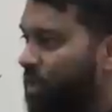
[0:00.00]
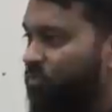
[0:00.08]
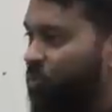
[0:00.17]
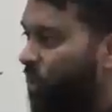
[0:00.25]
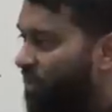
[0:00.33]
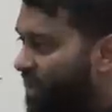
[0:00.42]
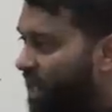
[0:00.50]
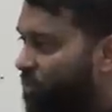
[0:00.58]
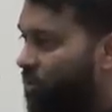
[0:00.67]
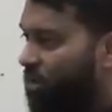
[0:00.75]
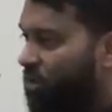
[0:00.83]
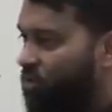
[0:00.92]
If you have
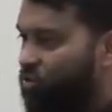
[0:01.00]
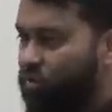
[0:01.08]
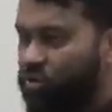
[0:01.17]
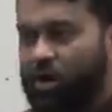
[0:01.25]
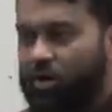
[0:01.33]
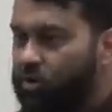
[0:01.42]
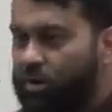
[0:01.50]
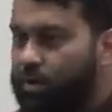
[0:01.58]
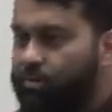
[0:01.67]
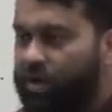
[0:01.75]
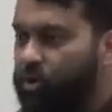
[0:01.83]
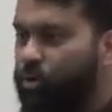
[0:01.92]
agriculture, you're not
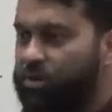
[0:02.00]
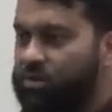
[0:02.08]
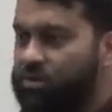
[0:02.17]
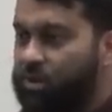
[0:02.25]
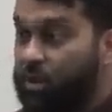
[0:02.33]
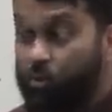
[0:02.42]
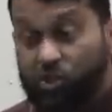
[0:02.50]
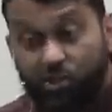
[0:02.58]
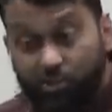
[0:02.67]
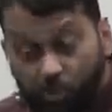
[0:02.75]
Bedouins, which is